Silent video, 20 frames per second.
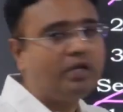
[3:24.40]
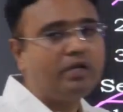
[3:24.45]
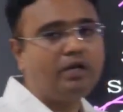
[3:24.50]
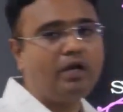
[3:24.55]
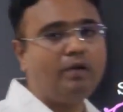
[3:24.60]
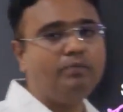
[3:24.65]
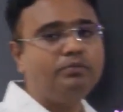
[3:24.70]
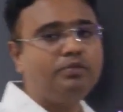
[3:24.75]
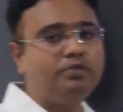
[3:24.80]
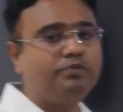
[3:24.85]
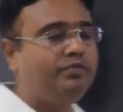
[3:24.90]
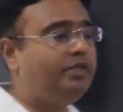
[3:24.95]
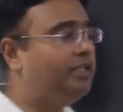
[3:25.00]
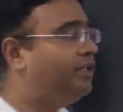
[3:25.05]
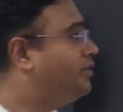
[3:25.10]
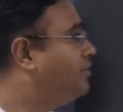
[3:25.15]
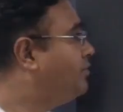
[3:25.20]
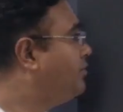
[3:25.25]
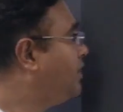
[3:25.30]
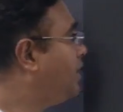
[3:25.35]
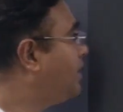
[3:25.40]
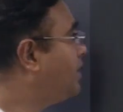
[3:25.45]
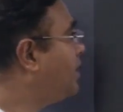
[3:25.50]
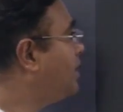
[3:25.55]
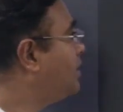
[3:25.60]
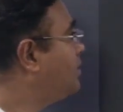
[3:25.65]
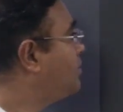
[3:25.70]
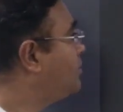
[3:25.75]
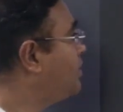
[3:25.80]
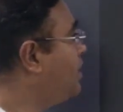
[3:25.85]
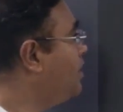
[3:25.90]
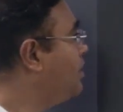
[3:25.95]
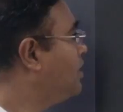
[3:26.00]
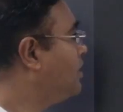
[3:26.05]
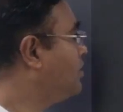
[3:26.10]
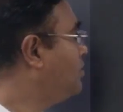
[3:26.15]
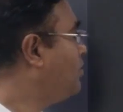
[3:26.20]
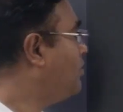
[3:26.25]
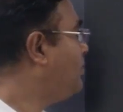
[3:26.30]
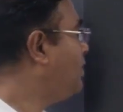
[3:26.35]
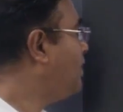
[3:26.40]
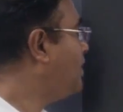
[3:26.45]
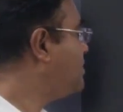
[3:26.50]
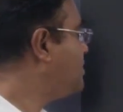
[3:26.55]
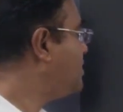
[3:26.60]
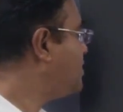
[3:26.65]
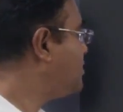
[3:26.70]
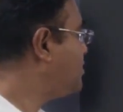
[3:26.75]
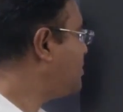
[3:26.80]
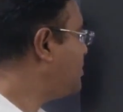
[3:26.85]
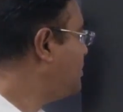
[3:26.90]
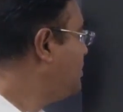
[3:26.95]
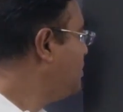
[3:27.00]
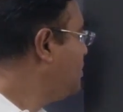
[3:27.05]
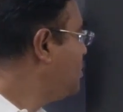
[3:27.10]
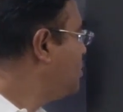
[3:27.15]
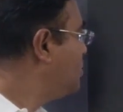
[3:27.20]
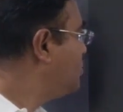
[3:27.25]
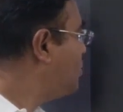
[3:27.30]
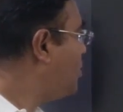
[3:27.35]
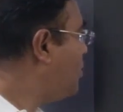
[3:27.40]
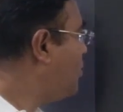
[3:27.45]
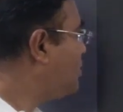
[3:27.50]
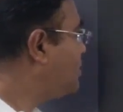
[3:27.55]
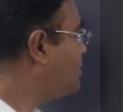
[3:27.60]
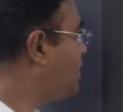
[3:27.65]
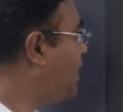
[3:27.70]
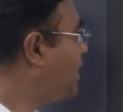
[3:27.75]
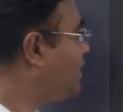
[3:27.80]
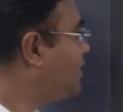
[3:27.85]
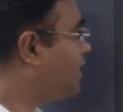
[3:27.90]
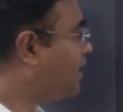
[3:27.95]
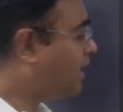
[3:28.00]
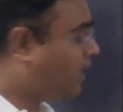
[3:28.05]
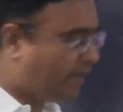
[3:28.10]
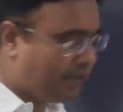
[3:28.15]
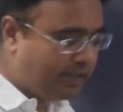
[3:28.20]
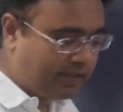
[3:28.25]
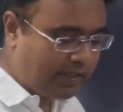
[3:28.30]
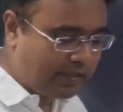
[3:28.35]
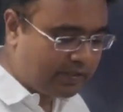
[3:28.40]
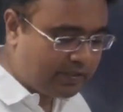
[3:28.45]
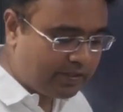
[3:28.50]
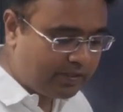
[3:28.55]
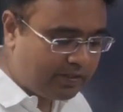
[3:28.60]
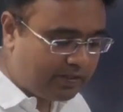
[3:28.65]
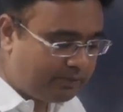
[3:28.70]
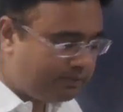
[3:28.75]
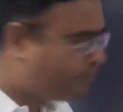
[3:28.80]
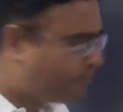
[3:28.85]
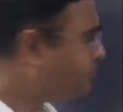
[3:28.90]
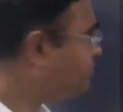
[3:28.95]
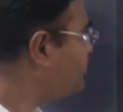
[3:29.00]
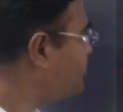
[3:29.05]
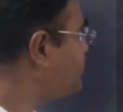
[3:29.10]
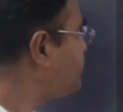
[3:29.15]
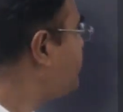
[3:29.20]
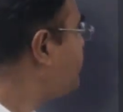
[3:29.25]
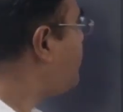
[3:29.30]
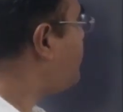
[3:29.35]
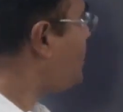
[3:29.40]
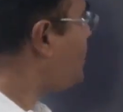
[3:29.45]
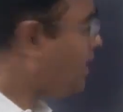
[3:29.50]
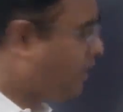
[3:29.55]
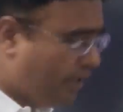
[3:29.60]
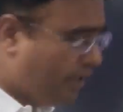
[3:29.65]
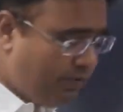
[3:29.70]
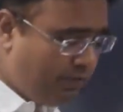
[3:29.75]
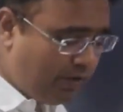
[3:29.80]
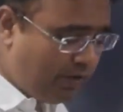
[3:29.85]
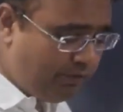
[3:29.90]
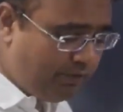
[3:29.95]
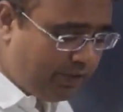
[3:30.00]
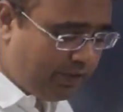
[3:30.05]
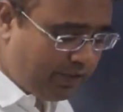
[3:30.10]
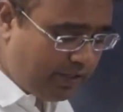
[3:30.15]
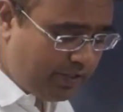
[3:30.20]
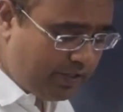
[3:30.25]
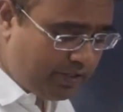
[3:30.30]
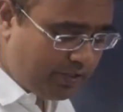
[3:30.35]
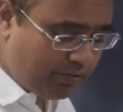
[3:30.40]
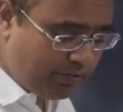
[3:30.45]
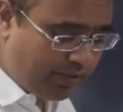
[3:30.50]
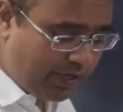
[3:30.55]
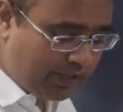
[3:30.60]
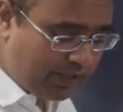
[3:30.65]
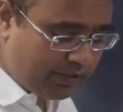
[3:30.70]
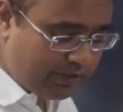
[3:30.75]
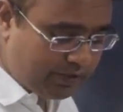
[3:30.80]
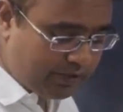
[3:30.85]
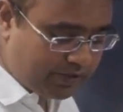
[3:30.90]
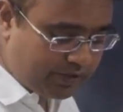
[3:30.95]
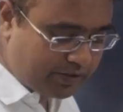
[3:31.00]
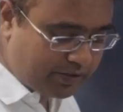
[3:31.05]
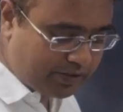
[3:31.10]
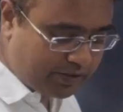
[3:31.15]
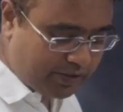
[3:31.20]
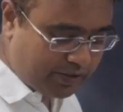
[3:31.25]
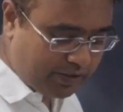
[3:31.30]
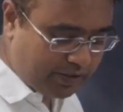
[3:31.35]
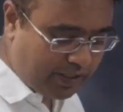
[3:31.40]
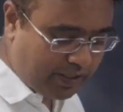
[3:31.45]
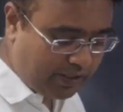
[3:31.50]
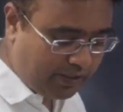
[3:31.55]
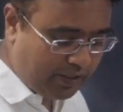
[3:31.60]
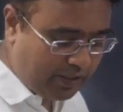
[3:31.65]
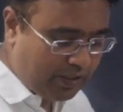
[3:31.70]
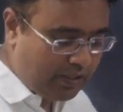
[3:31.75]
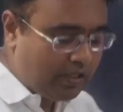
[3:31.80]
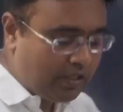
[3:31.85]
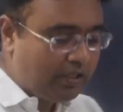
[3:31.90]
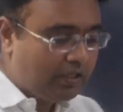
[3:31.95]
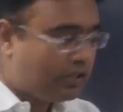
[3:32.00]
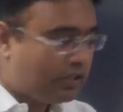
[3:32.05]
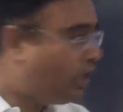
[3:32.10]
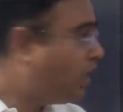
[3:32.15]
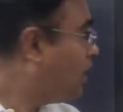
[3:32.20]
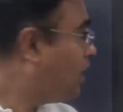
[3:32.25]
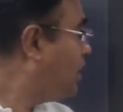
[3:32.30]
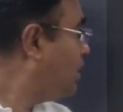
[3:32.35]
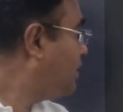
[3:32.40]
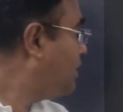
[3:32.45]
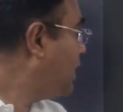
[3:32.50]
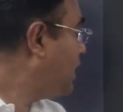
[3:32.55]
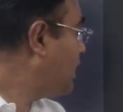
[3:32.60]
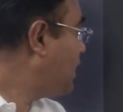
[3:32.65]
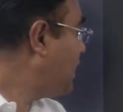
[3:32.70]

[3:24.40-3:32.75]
comes with regard to the globalization. So select the correct answers. Given with this, you can see that the